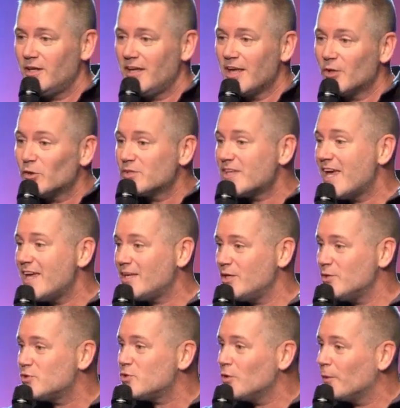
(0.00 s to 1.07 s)
it'll take you
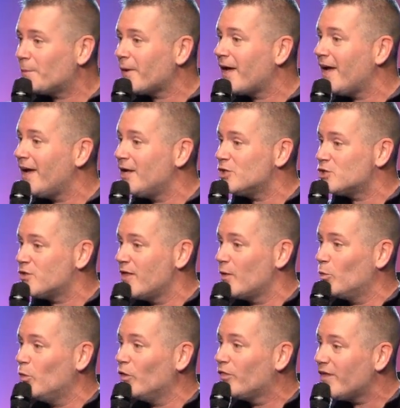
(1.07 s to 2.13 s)
to a page that
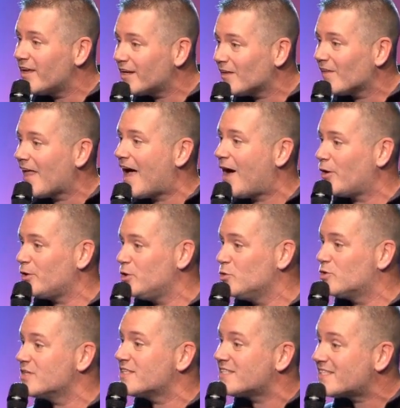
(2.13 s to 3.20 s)
will then allow you
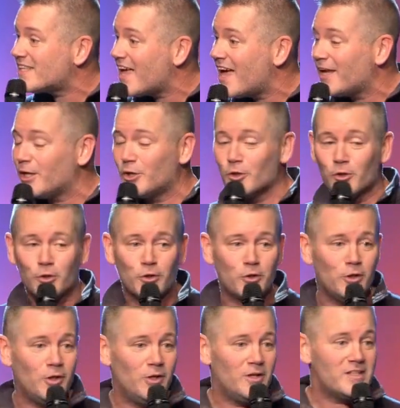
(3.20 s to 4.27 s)
to set your
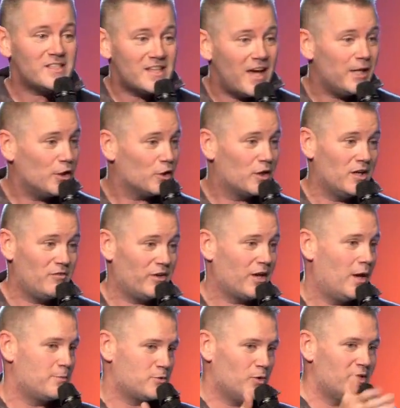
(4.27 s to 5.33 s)
giving
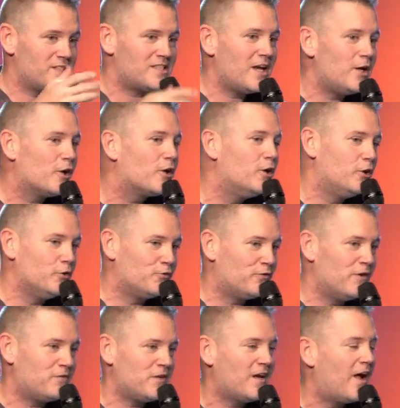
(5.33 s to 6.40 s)
up. So let's say you're going to do
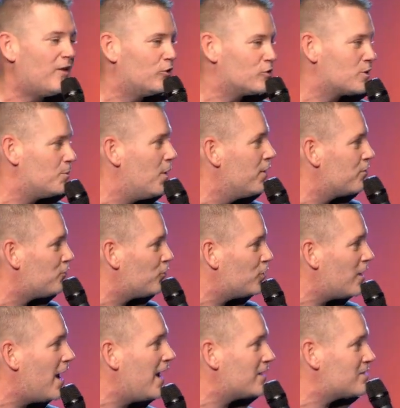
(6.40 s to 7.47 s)
$50 a month for
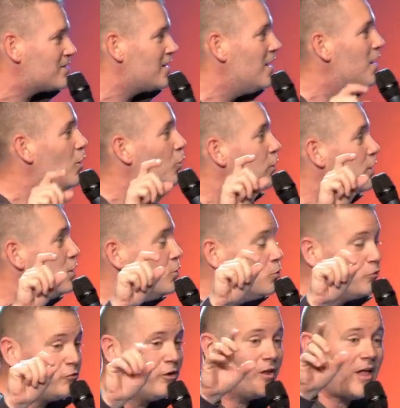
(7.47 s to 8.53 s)
Next. When you
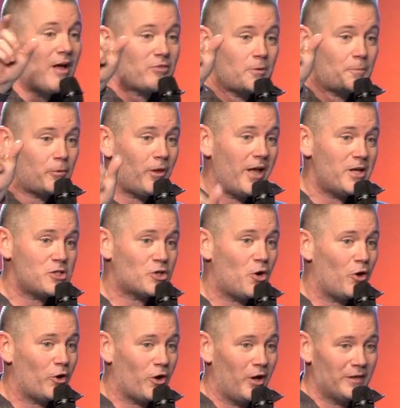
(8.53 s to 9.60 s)
fill out the pledge
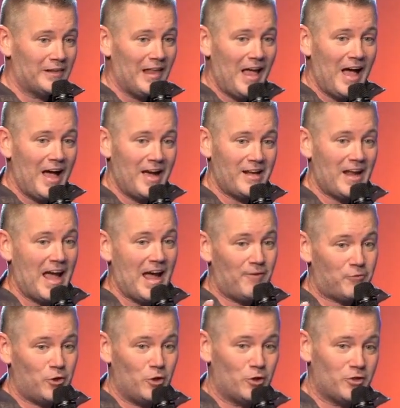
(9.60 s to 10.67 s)
card online,
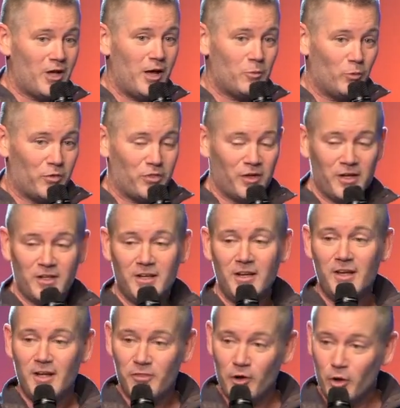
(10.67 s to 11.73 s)
after you're done with it,
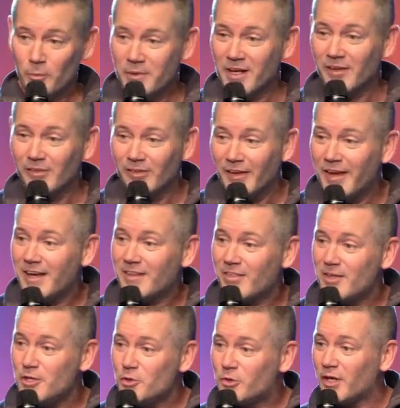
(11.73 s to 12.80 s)
there will be a link that
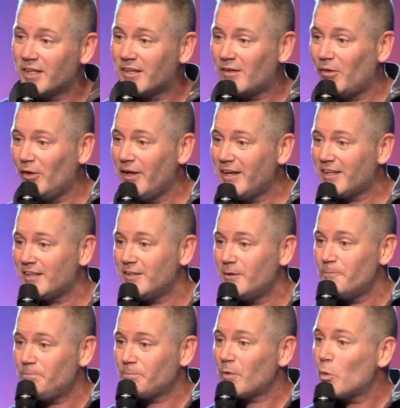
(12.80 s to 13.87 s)
you can click
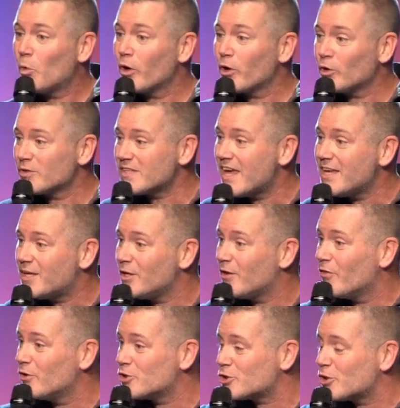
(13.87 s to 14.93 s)
where it'll take you to
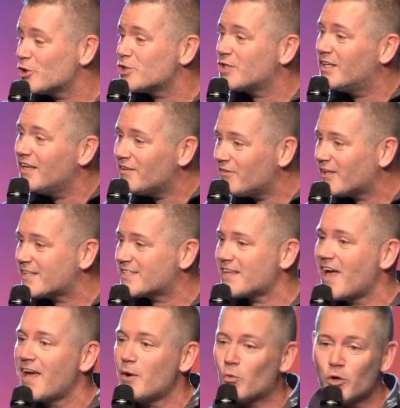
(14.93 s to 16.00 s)
the church giving
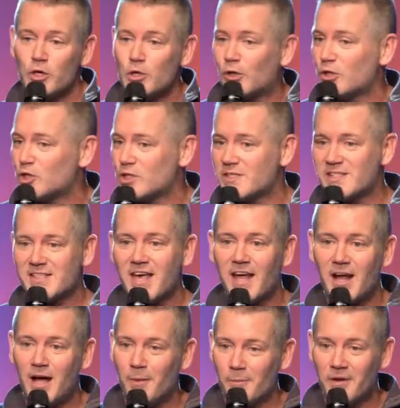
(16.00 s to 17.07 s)
site where you can just set
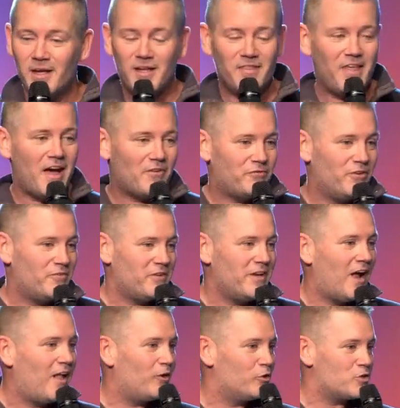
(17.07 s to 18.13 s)
up that
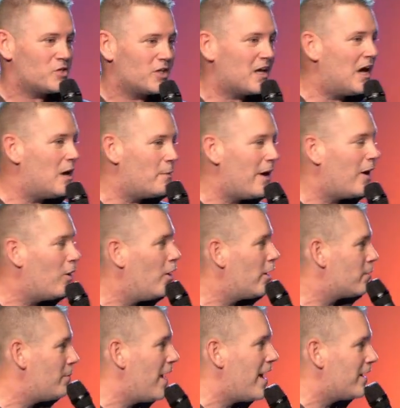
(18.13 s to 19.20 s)
$50 to come out
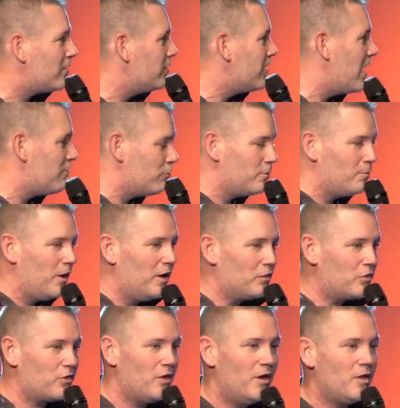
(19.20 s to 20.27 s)
automatically every
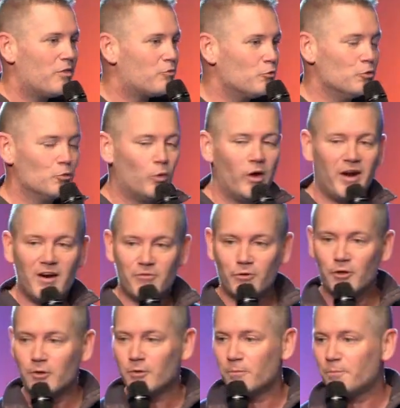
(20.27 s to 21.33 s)
month through
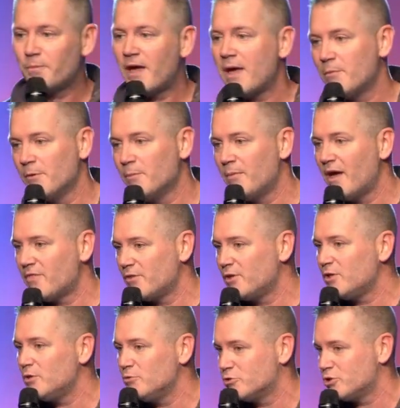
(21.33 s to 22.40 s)
whatever payment method
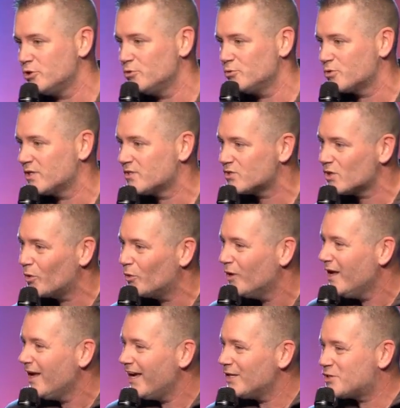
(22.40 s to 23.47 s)
you choose. And so
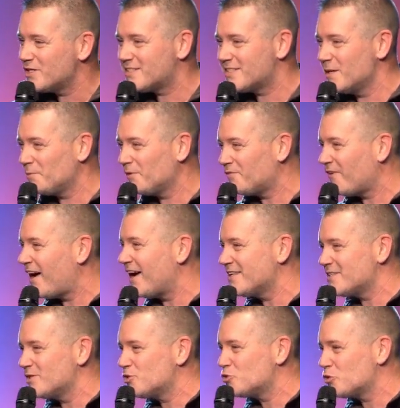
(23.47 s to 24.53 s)
it just
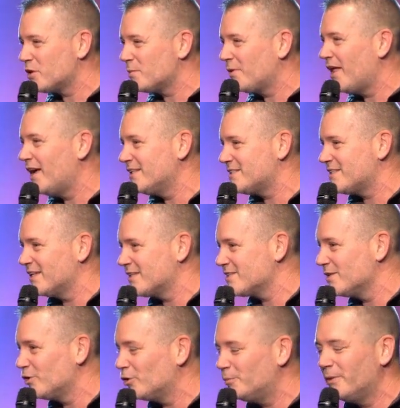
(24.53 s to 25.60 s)
simplifies and streamlines things a
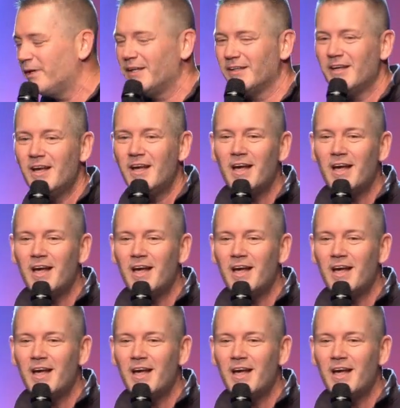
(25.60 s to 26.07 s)
little bit.